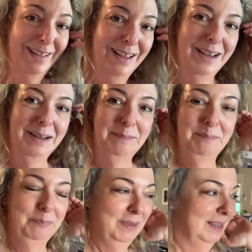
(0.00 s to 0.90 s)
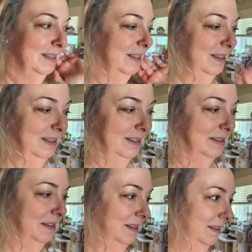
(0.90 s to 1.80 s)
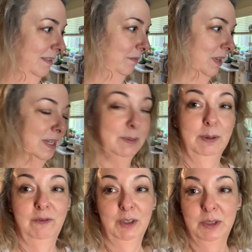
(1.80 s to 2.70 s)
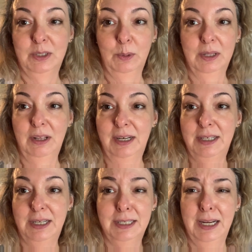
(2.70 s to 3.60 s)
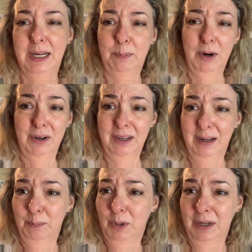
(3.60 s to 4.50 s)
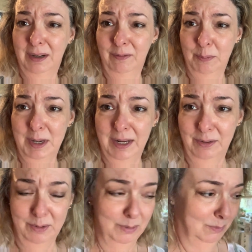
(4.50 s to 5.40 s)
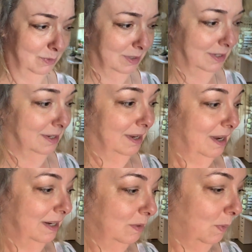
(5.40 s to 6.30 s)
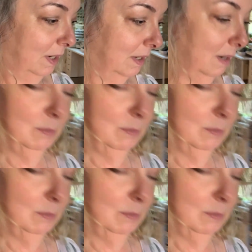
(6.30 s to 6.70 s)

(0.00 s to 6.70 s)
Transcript: um, the husband feels so inclined he can take it apart again and put it in for me. I don't know. Anyway, I'm